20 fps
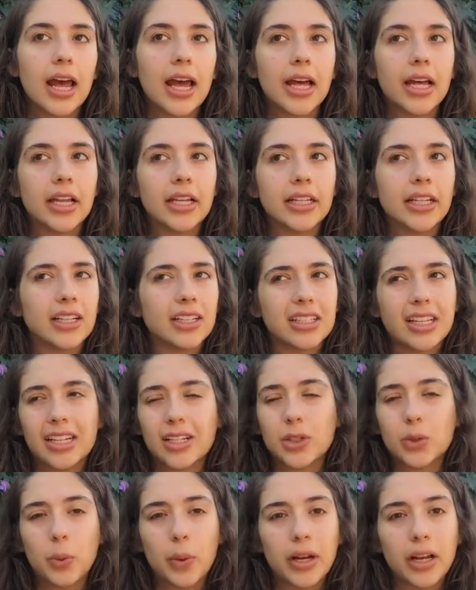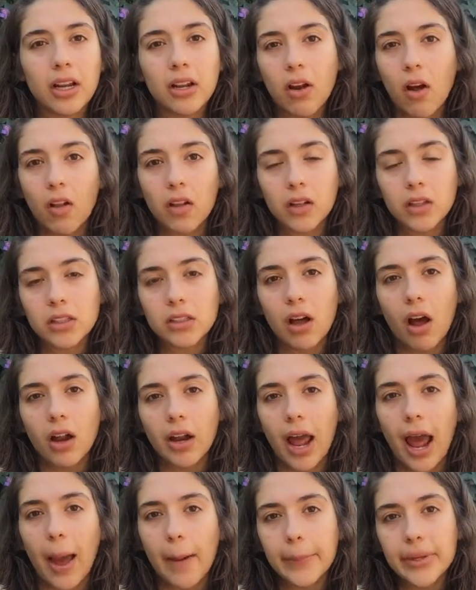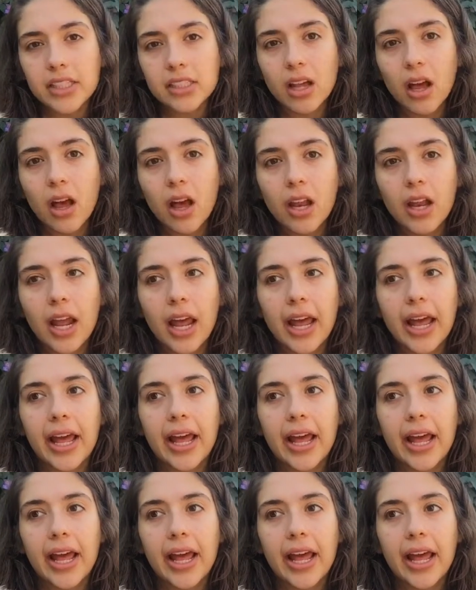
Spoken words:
And they're like $20 on Amazon,